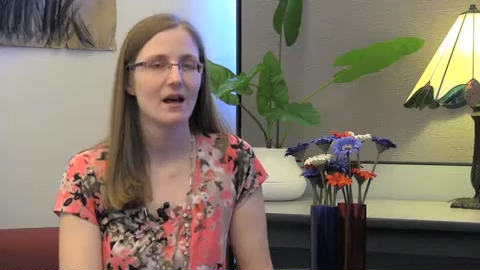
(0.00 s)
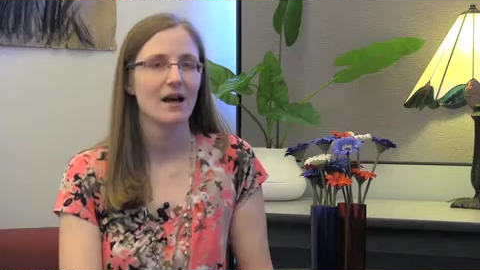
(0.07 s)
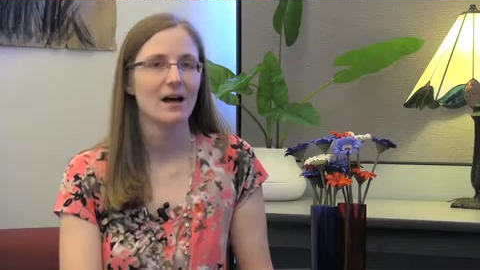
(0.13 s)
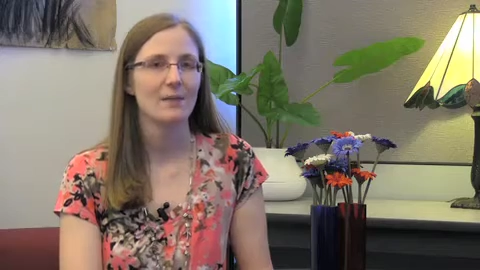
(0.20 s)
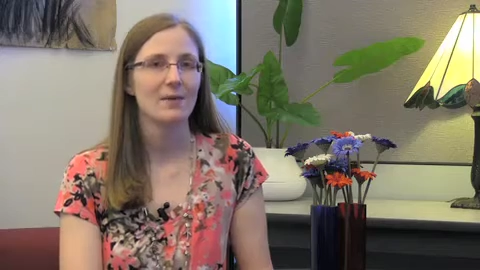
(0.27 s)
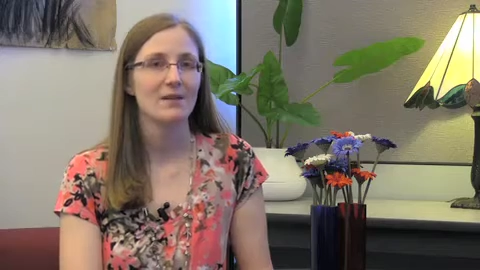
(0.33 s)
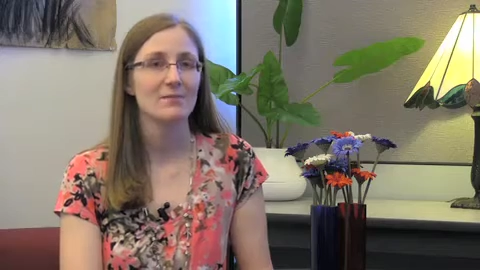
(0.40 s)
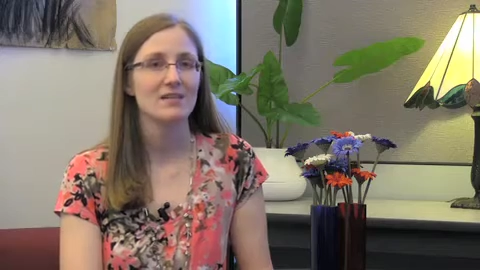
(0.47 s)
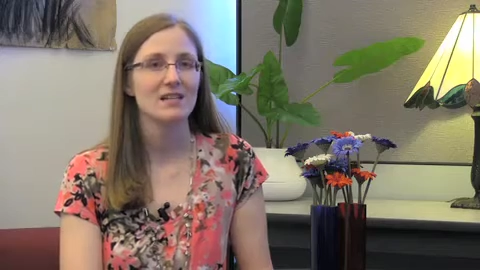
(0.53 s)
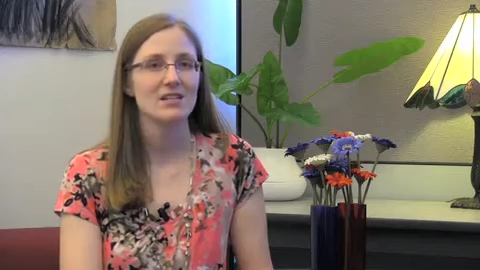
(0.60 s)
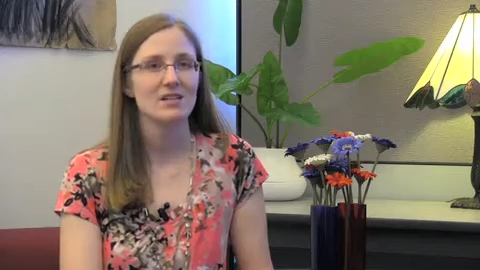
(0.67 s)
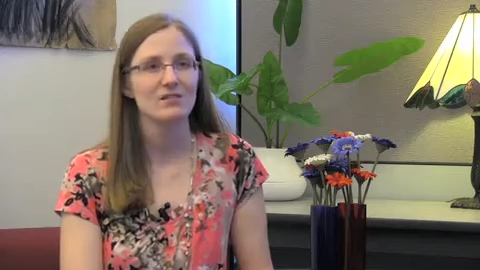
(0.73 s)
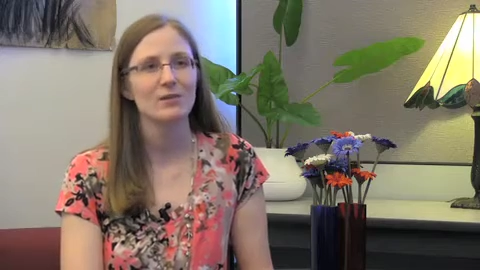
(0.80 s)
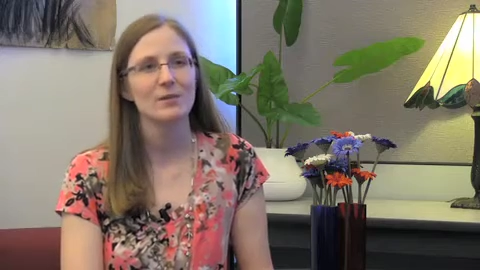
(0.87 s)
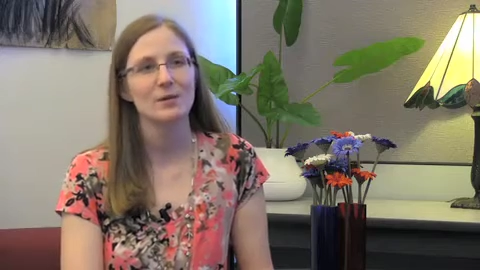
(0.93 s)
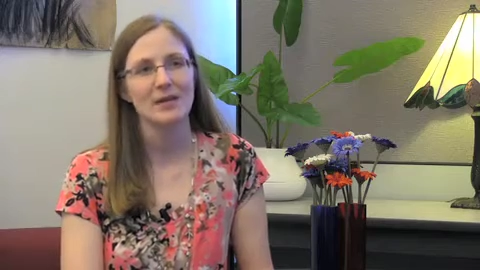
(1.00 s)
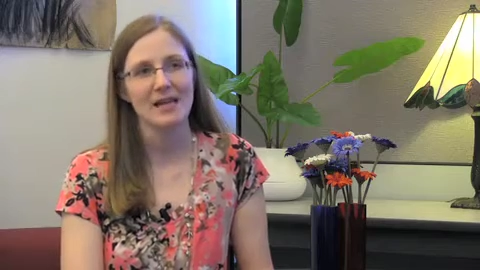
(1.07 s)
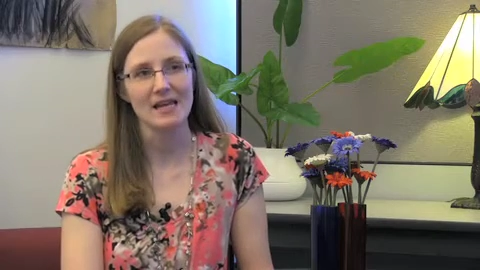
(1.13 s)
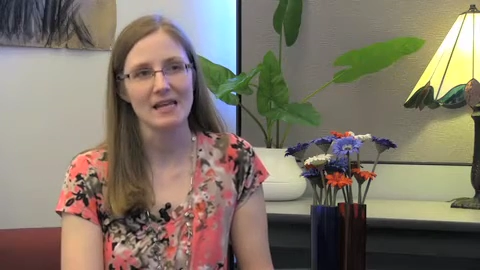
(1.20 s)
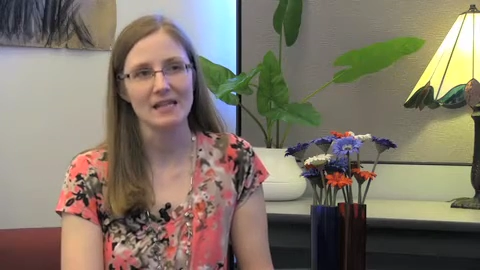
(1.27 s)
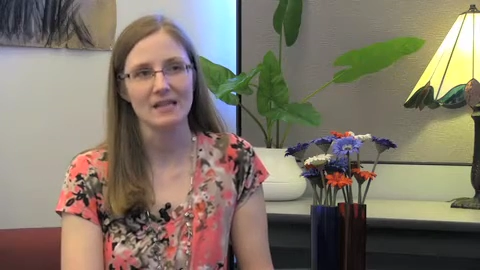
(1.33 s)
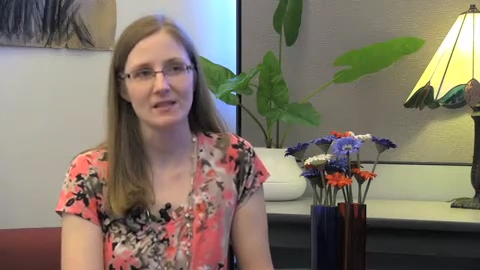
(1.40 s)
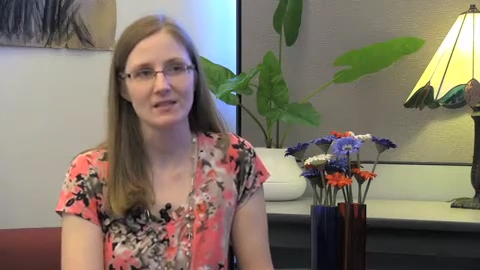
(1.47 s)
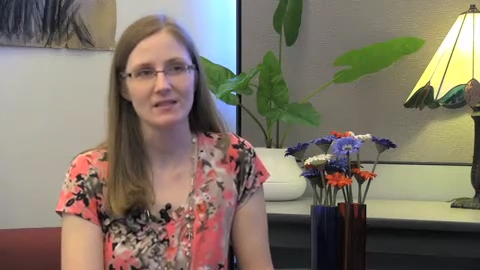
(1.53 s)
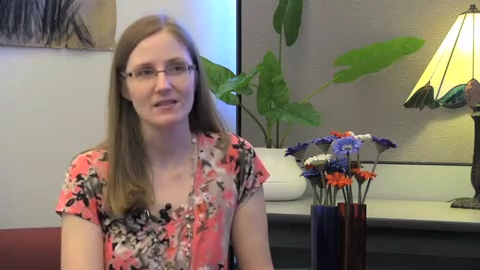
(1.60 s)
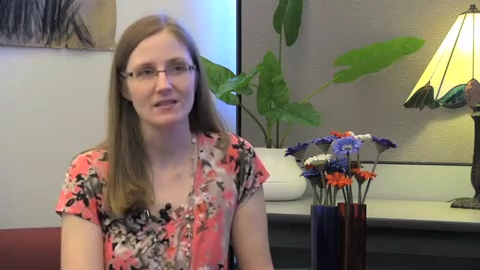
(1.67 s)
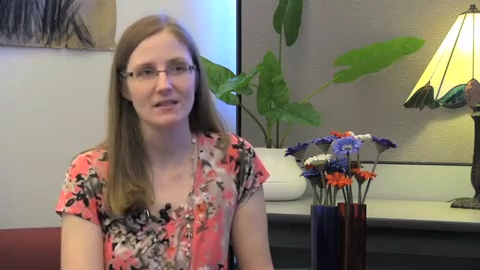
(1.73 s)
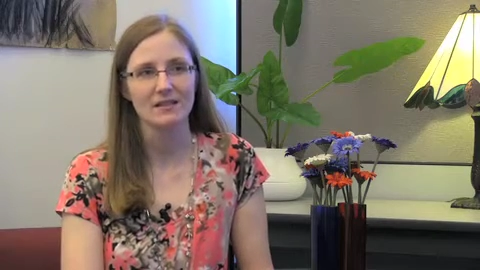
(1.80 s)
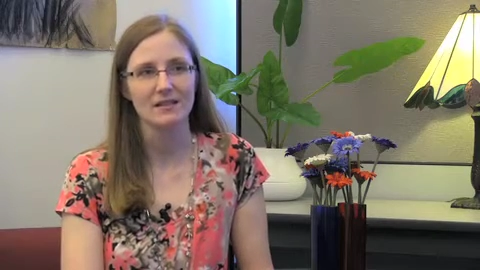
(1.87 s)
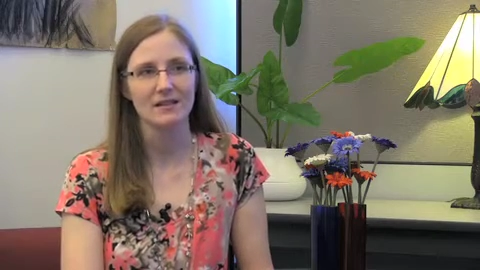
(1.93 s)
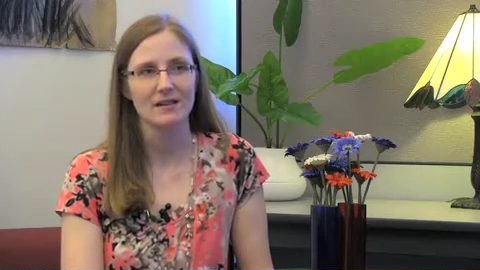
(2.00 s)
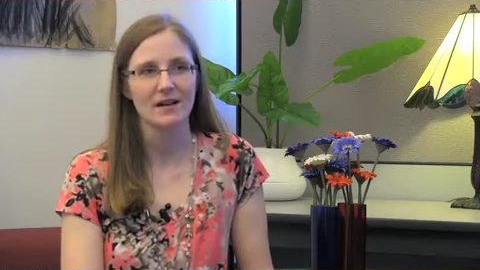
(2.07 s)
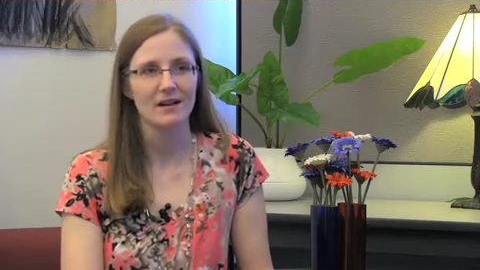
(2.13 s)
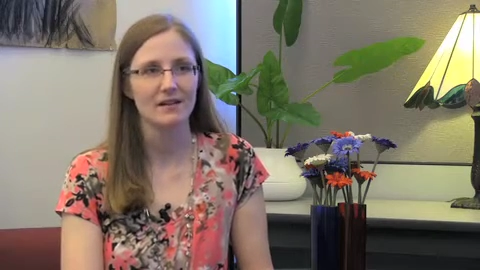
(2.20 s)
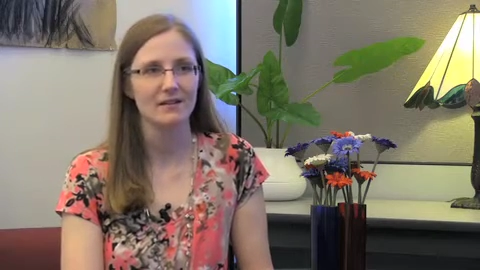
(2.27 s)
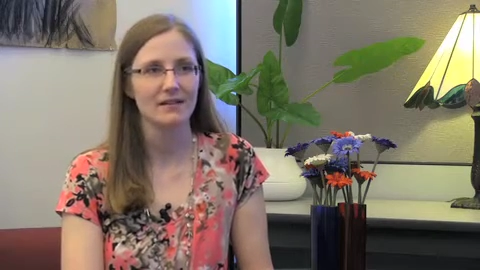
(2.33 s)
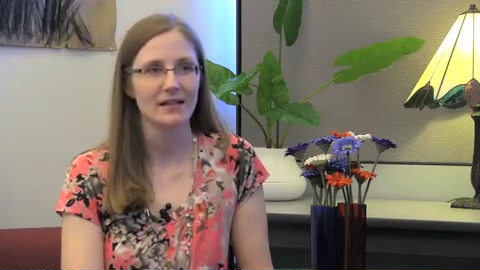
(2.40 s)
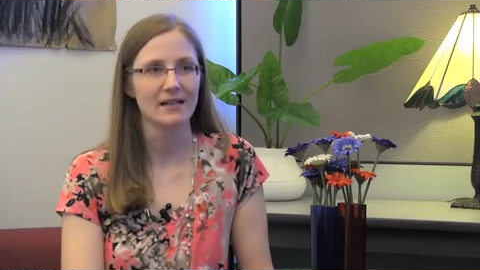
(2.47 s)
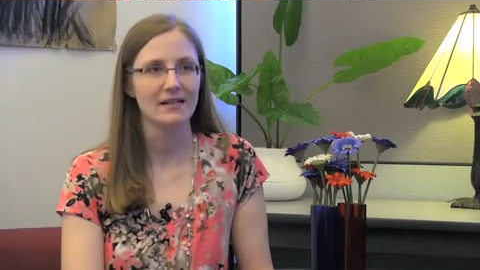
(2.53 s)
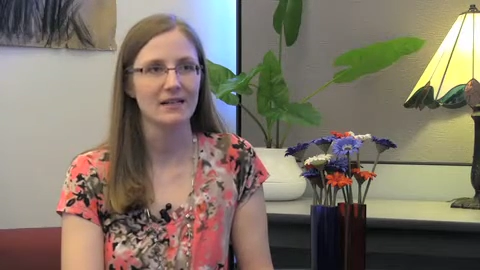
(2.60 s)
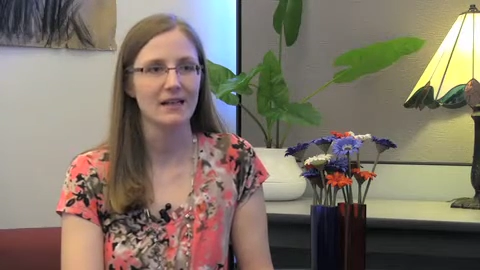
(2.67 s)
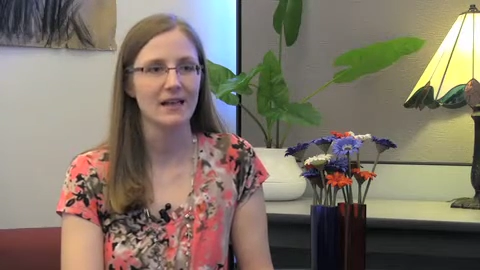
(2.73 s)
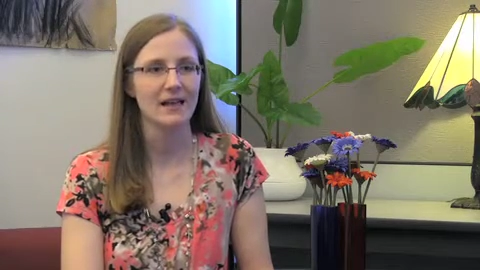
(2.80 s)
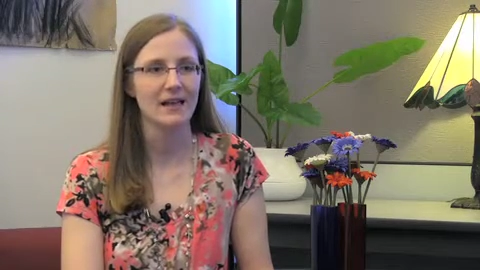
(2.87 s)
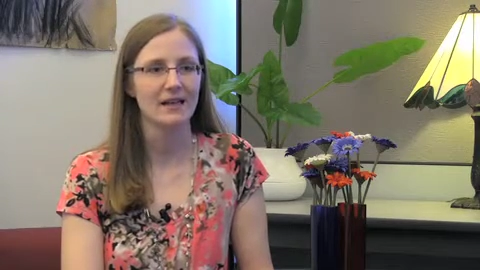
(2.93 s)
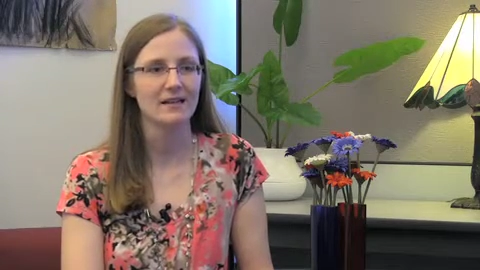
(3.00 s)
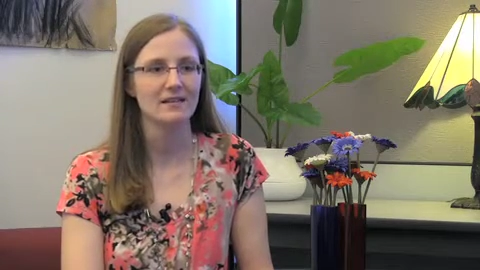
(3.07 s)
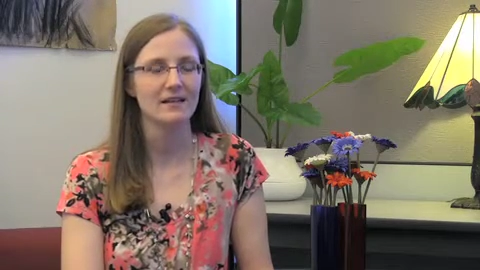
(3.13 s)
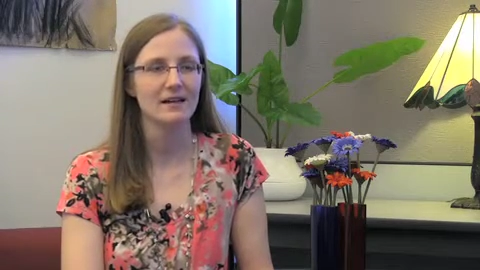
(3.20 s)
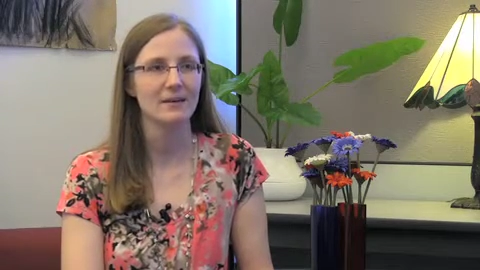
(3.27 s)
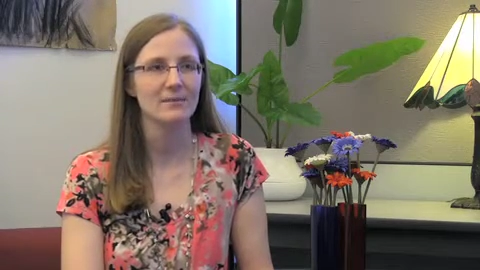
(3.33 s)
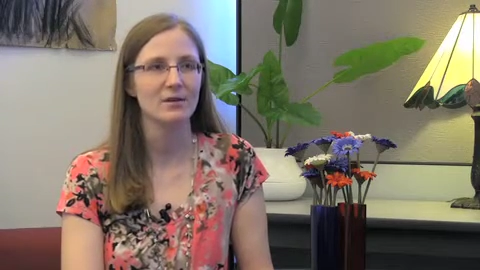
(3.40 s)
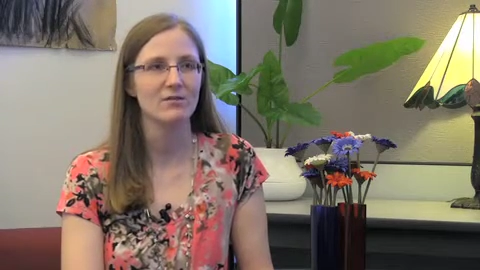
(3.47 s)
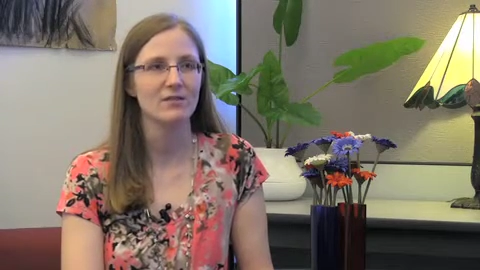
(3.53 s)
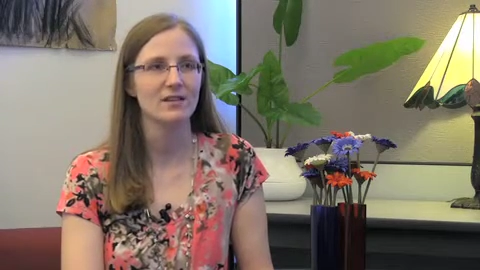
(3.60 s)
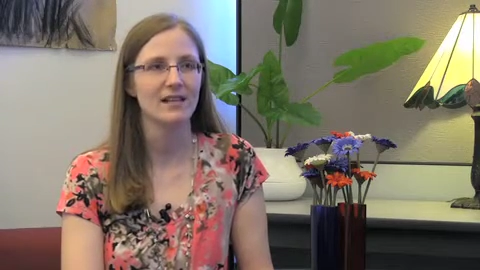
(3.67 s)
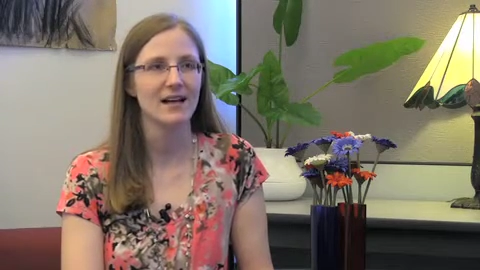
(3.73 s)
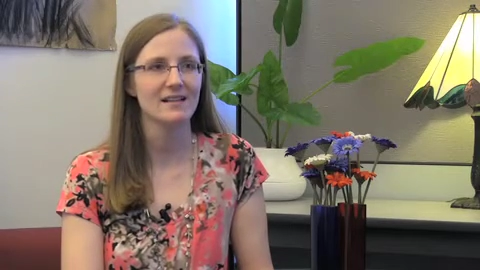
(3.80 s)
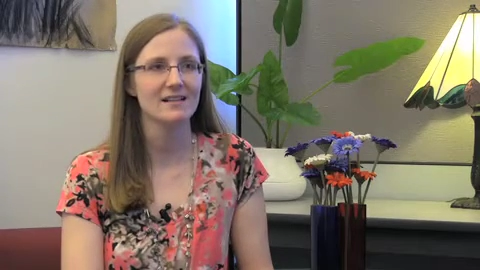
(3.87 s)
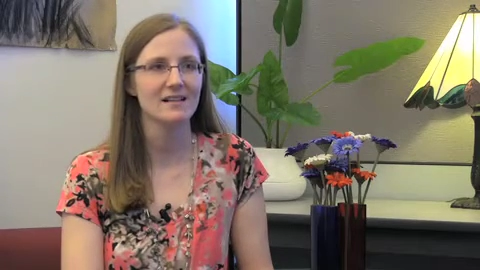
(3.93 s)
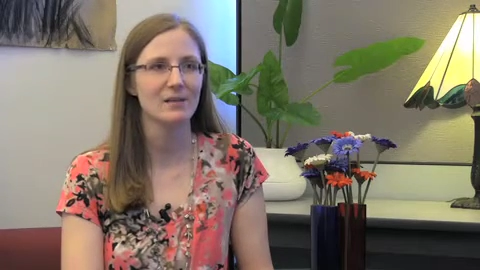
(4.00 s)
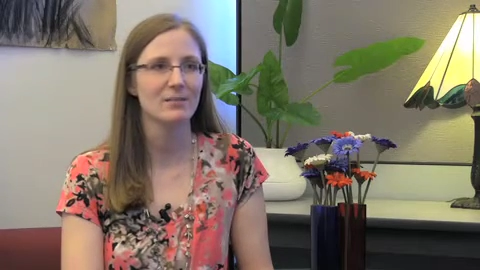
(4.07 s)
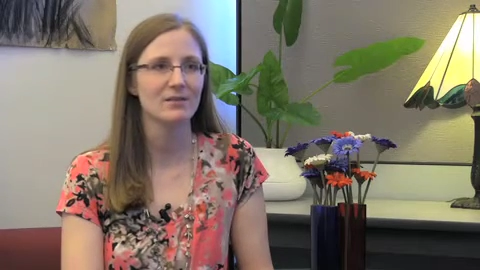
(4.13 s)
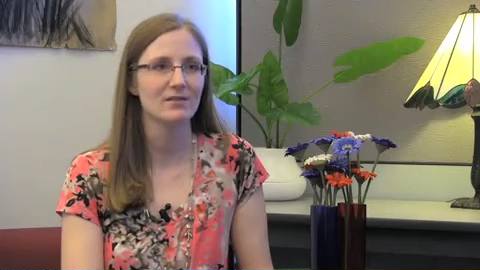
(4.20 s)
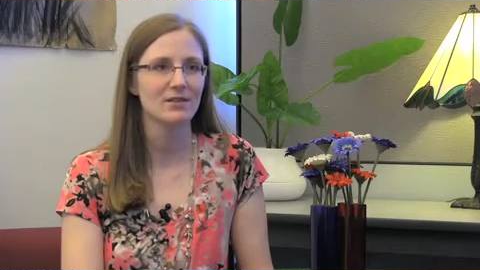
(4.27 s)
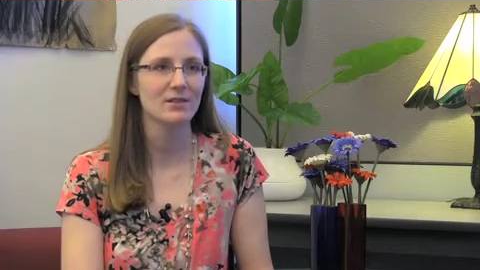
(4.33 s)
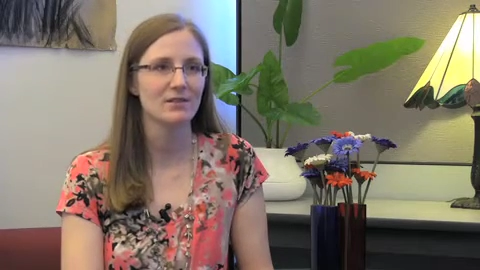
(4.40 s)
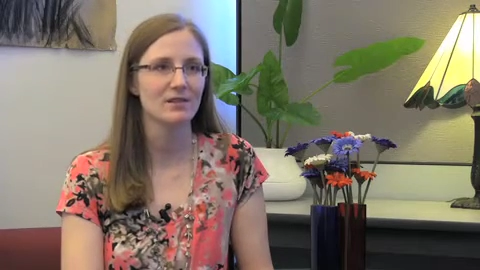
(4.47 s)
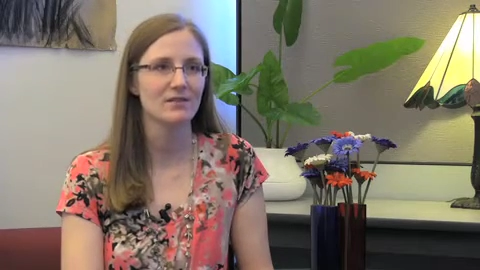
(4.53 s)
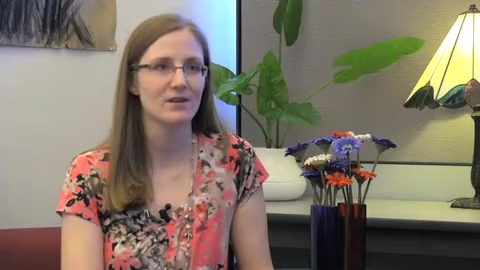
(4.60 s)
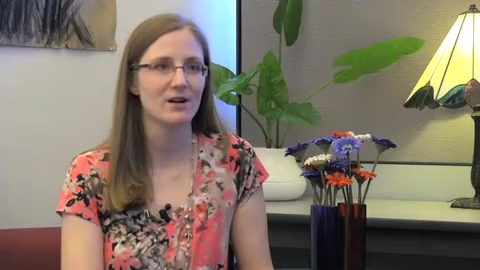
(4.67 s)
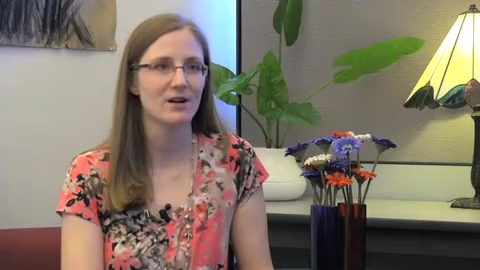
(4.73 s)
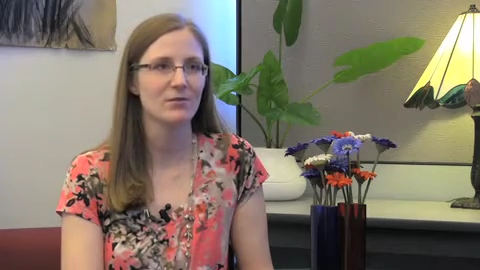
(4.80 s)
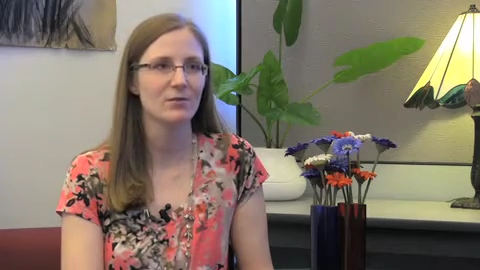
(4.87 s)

I've been teaching for about 8 years in higher ed, and over the last couple of years I've gotten